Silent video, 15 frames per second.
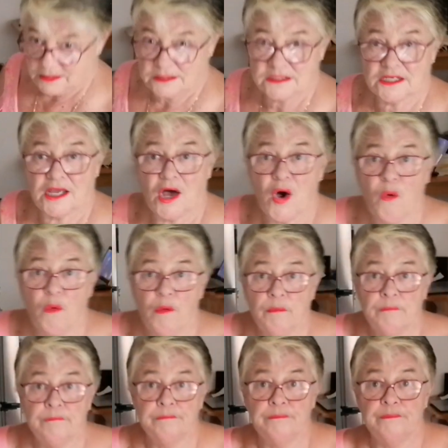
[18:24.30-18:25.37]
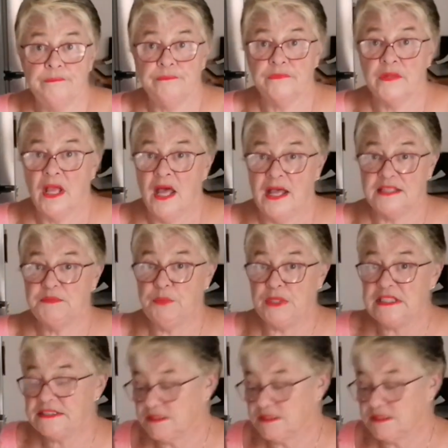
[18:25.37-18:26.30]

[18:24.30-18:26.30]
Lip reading: good to go. It's pretty